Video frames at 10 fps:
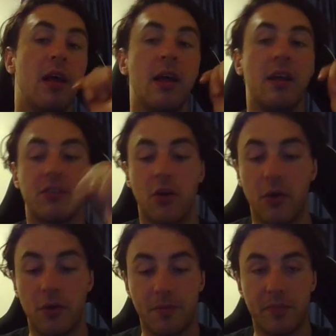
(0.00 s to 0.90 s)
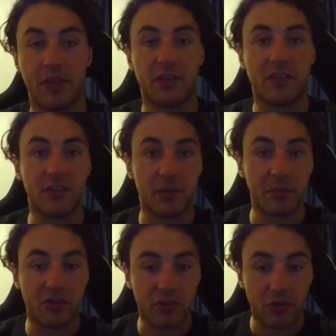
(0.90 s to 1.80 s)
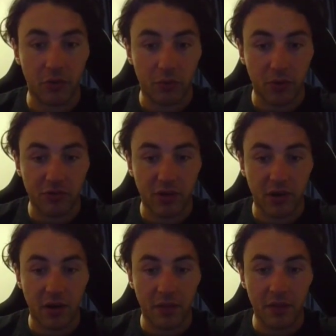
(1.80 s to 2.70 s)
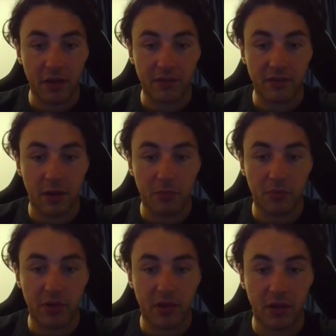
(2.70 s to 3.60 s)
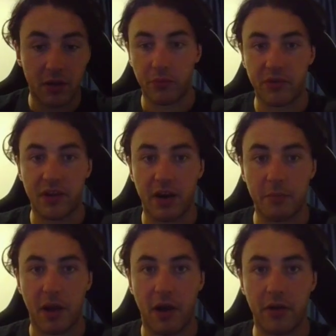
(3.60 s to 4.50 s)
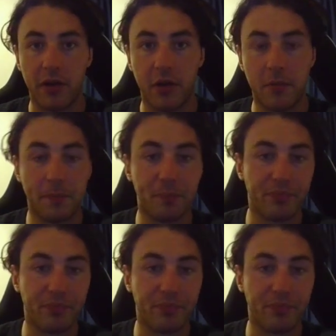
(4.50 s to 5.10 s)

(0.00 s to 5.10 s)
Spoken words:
So this is, let me go through actually another example here. We started Baron here.